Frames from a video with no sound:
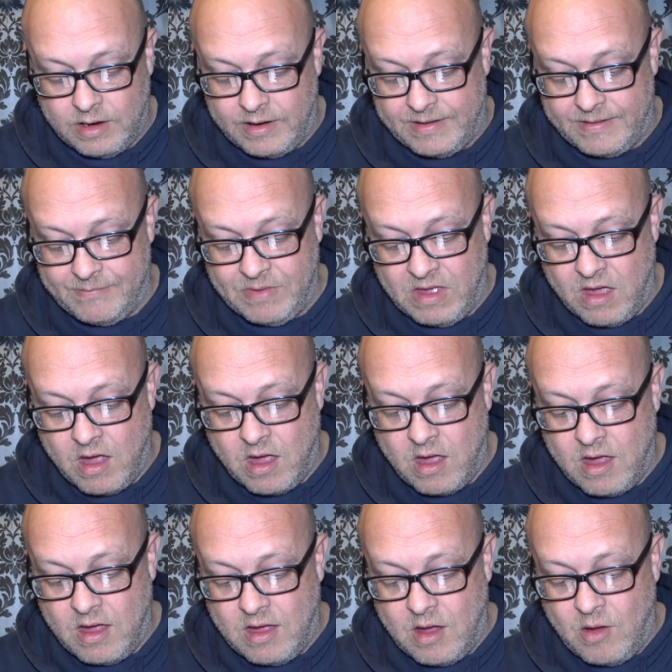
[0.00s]
um,
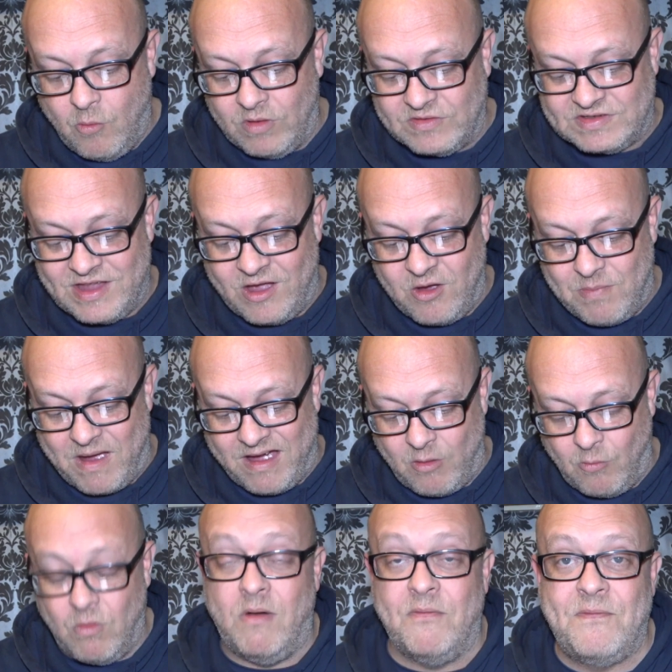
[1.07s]
wants to know about
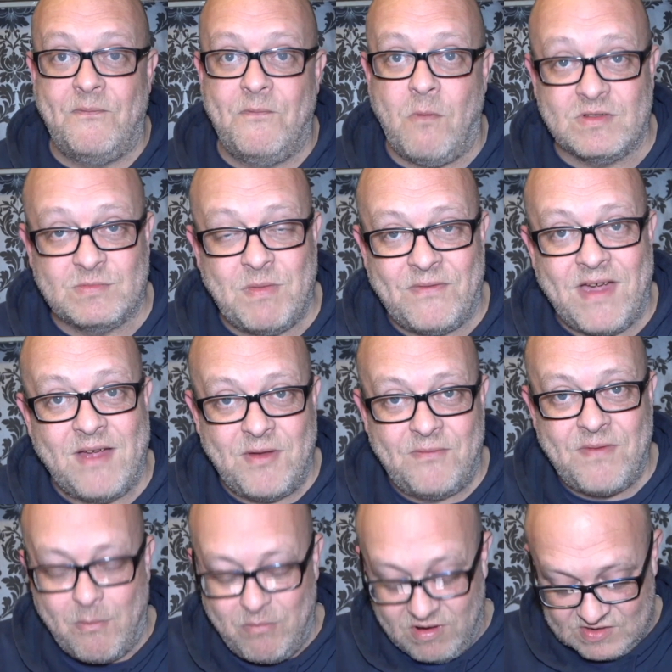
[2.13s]
what, what's my favourite
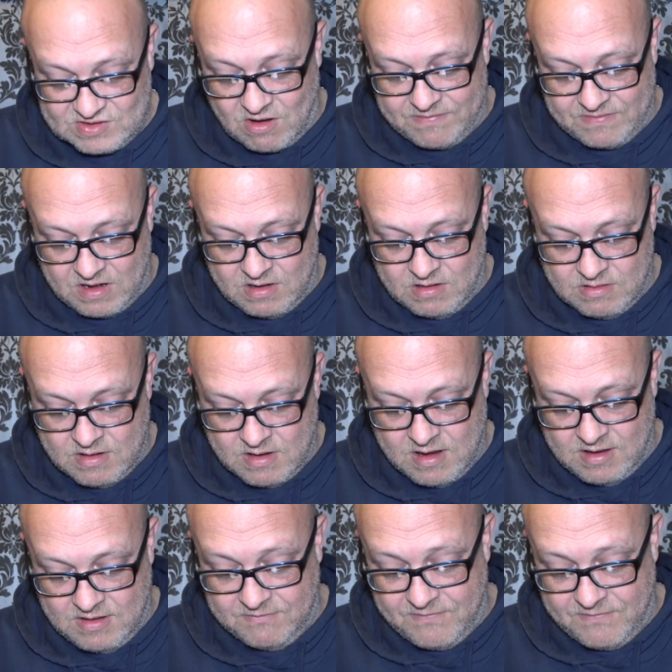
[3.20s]
fabric softener. In